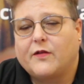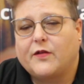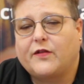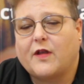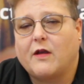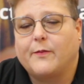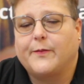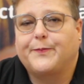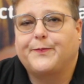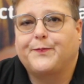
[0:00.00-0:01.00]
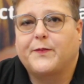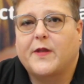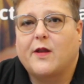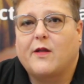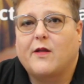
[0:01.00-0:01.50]
So,
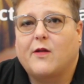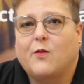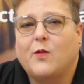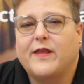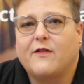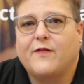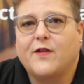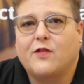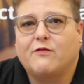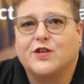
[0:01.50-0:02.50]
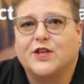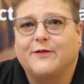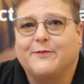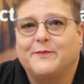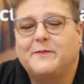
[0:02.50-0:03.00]
without further
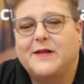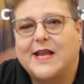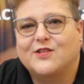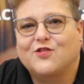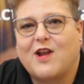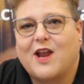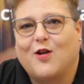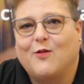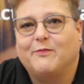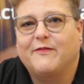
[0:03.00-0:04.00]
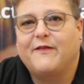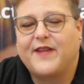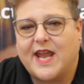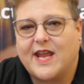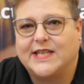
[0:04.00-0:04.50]
ado, let's crack on
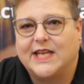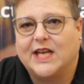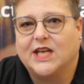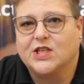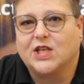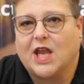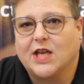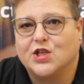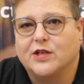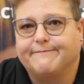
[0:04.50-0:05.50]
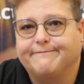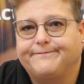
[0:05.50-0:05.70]
VAT in education.